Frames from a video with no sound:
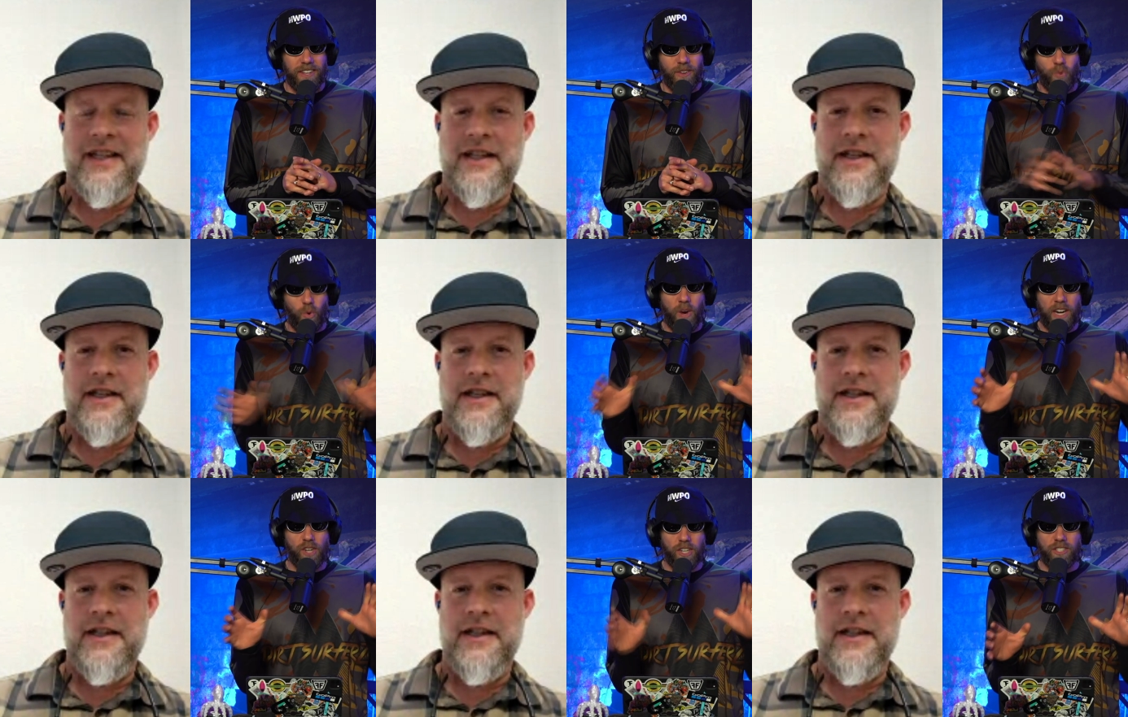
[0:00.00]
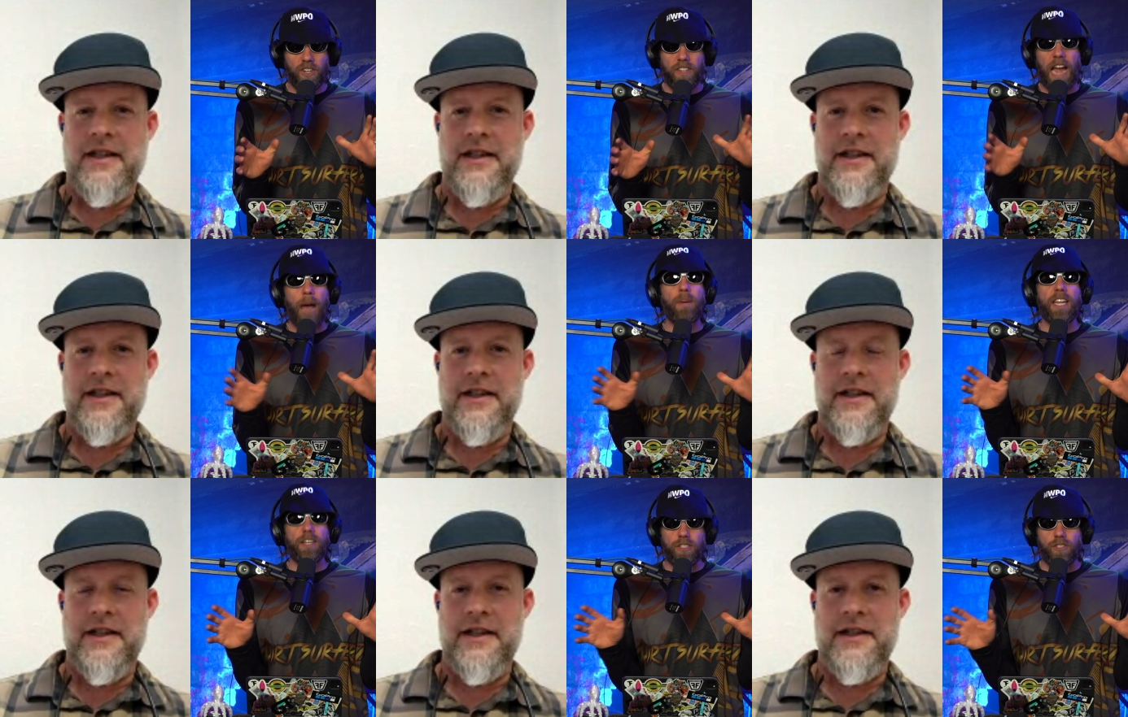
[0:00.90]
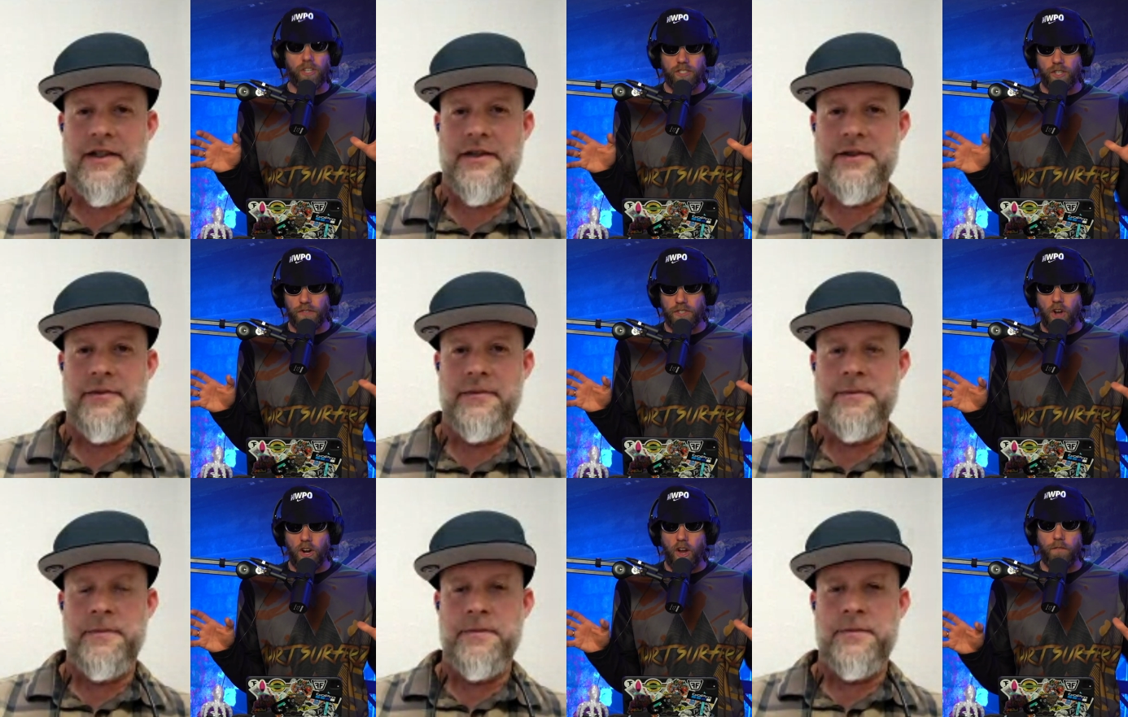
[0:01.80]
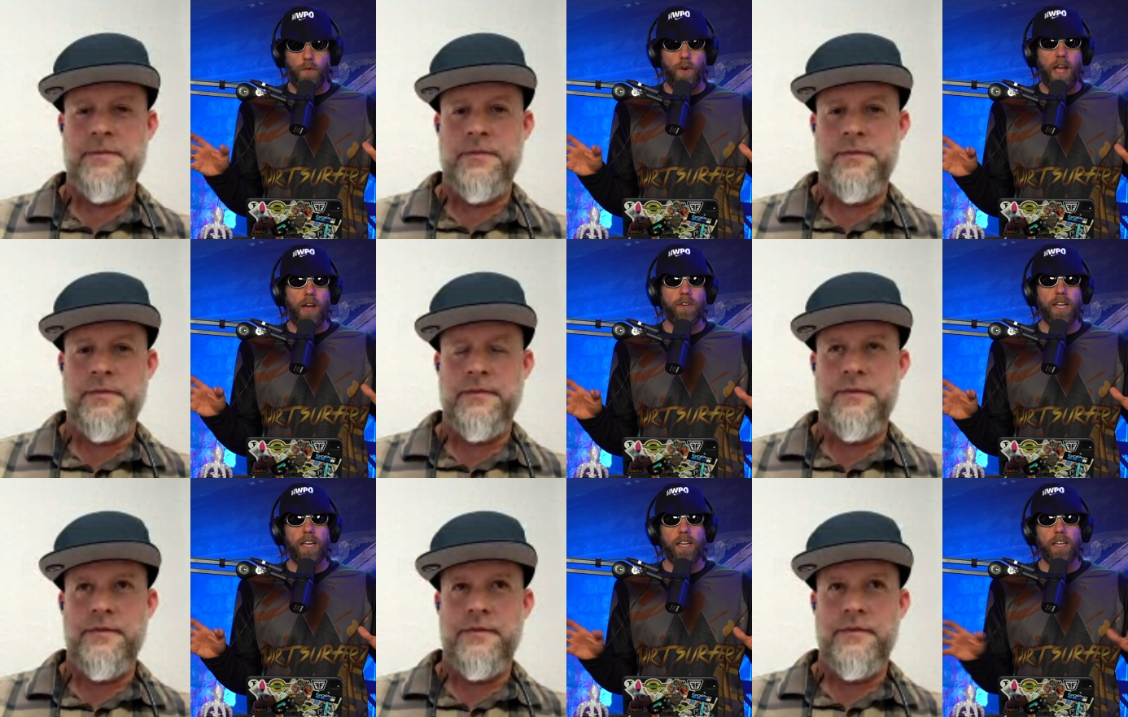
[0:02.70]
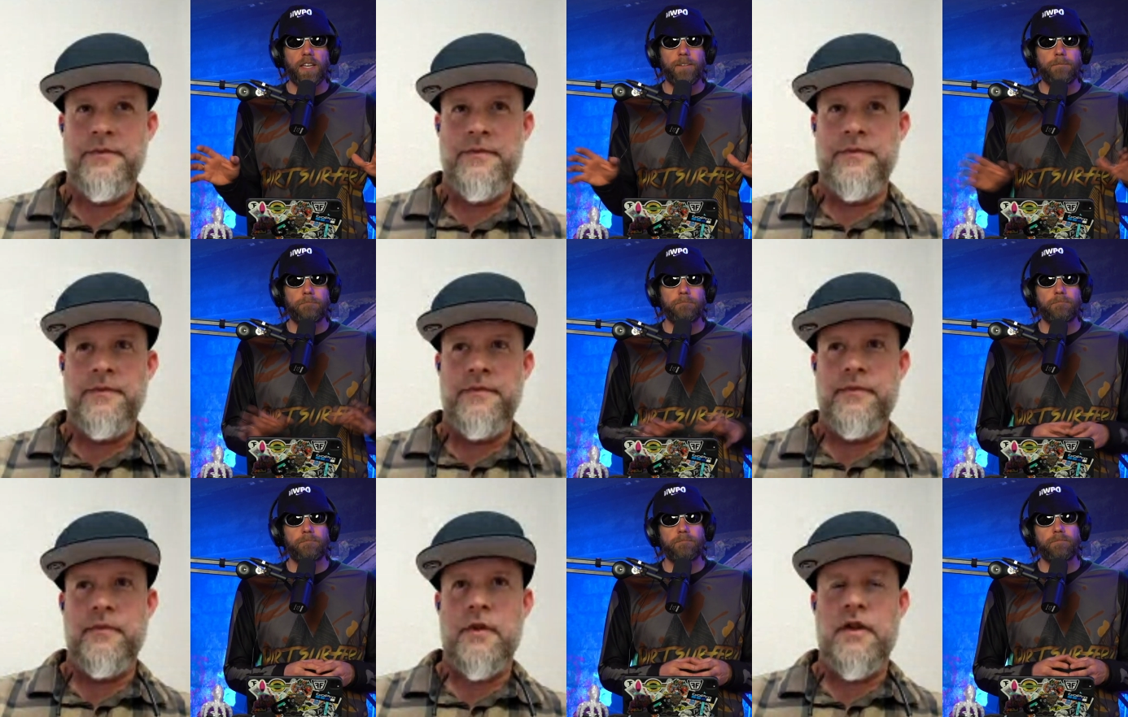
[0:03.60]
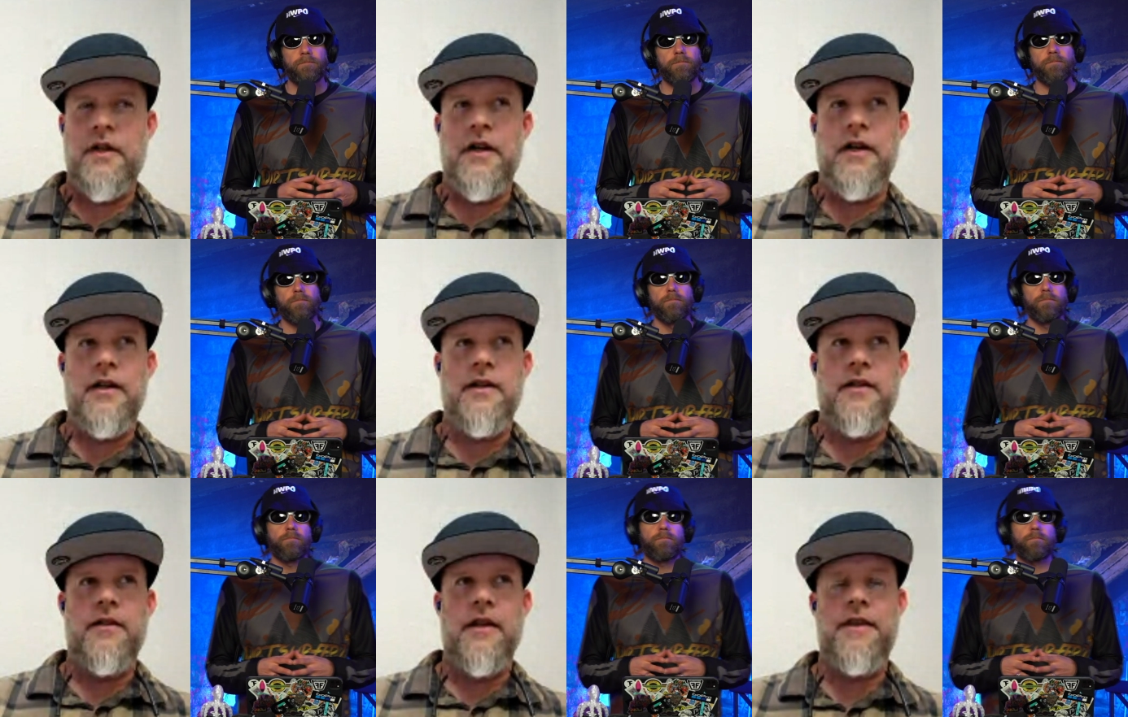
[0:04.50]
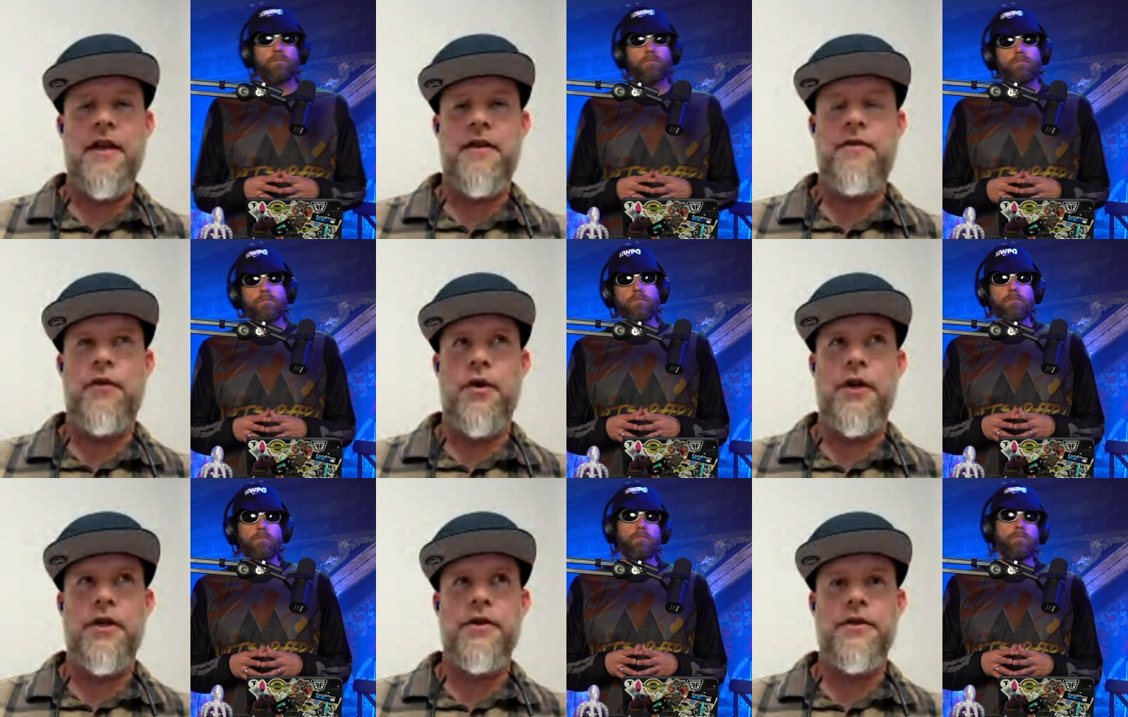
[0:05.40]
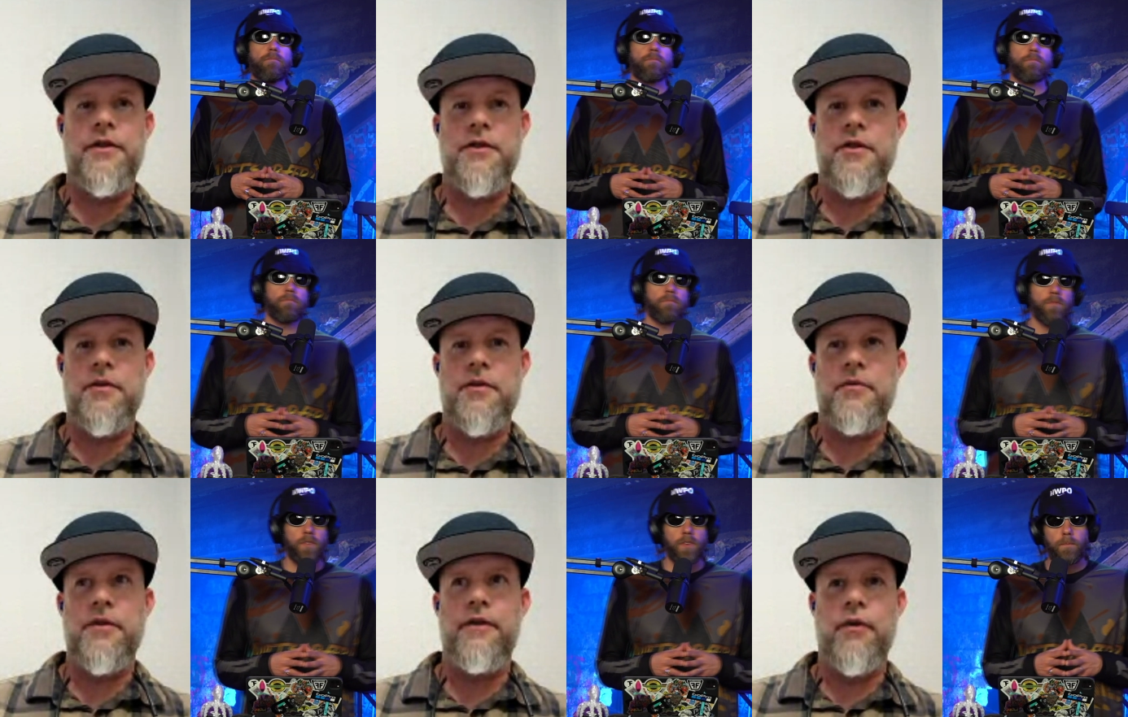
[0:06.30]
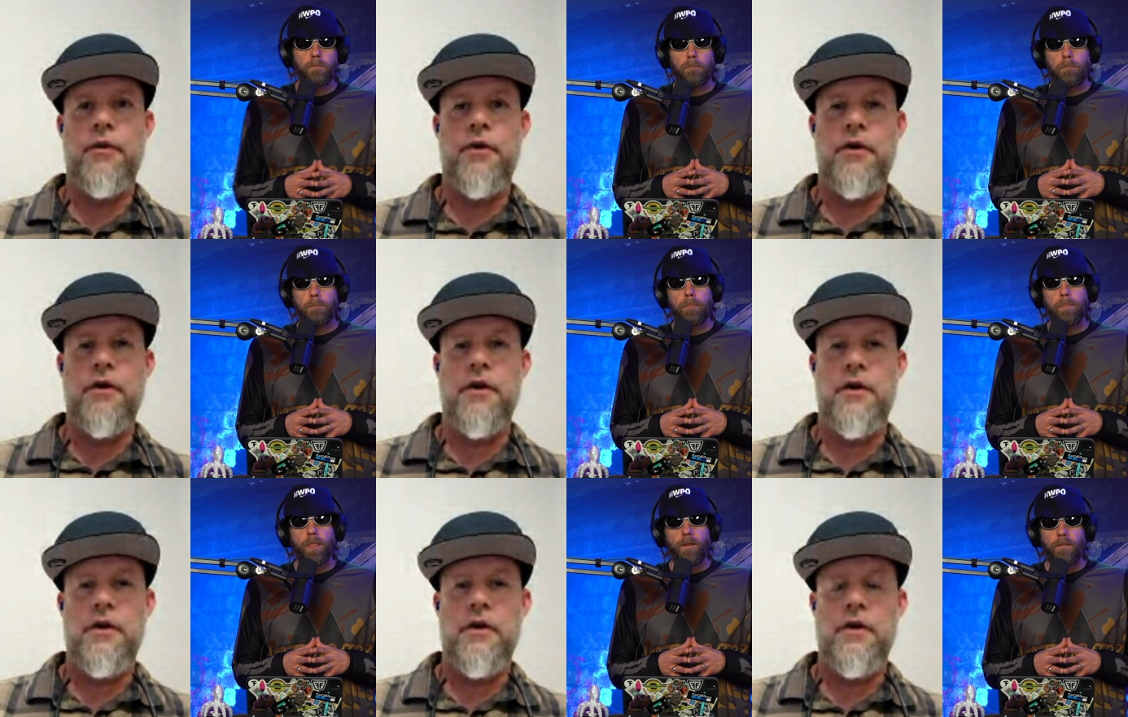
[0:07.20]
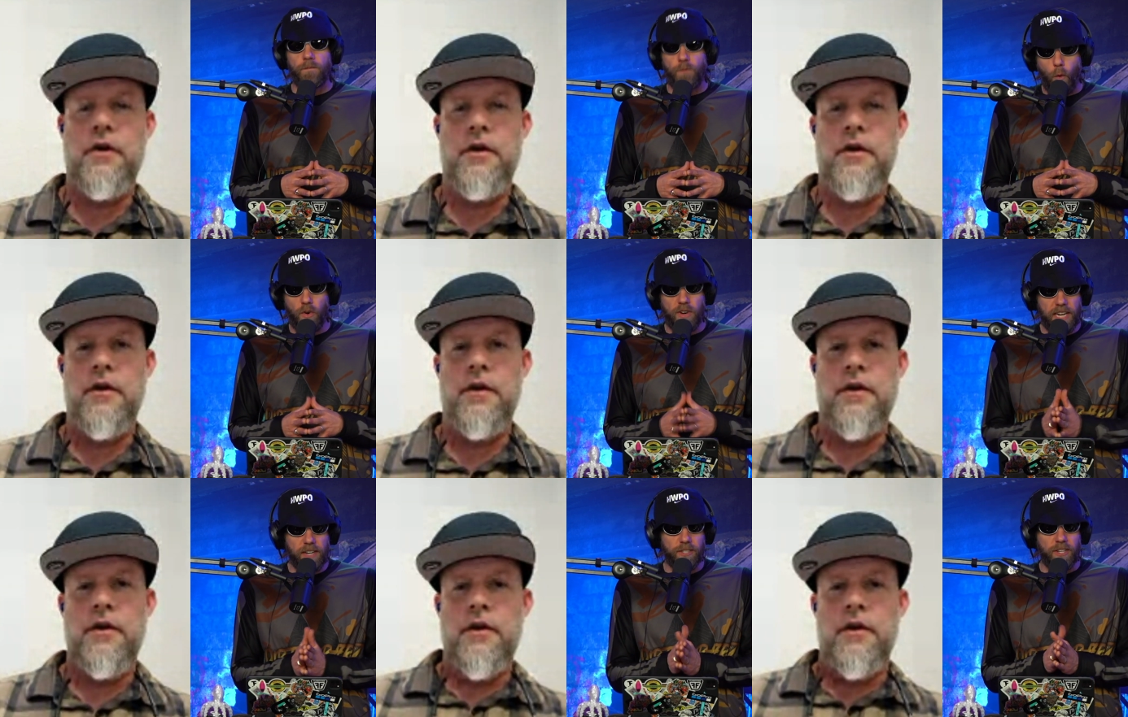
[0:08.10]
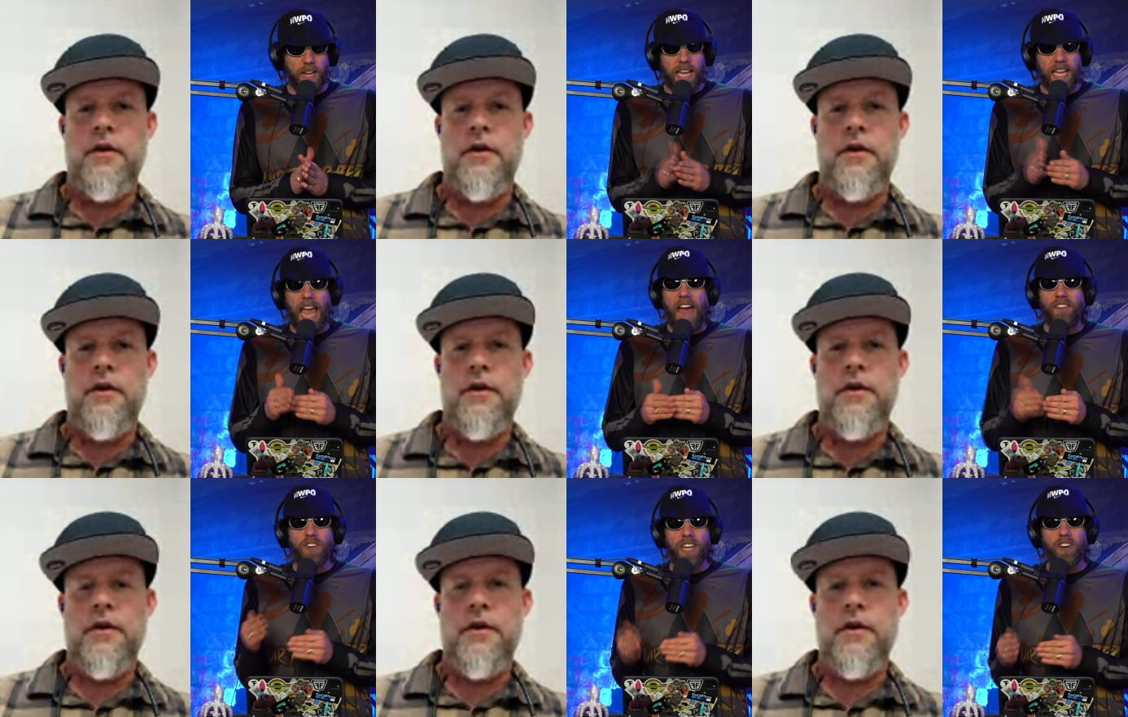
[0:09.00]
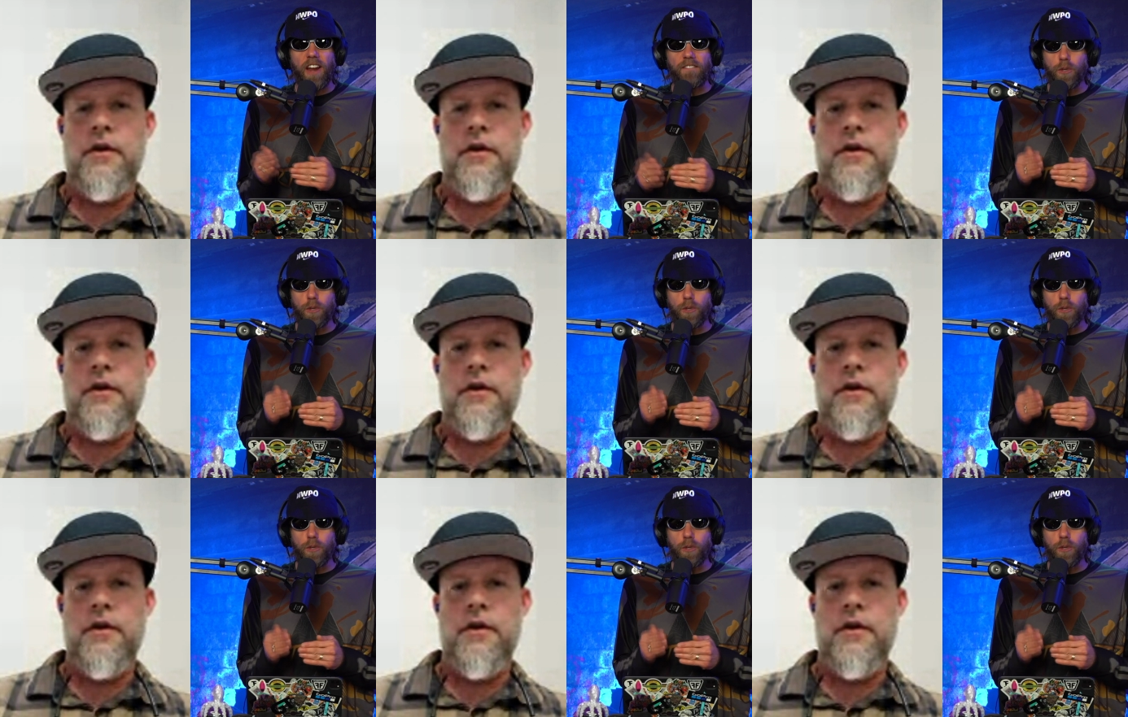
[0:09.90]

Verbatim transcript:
Speaker 1: where Dirtsurferz. How many years has Dirtsurferz gone on for now, Nick?
Speaker 2: Uh, I think four years. This is year four.
Speaker 1: Four years. Amazing. And every year, have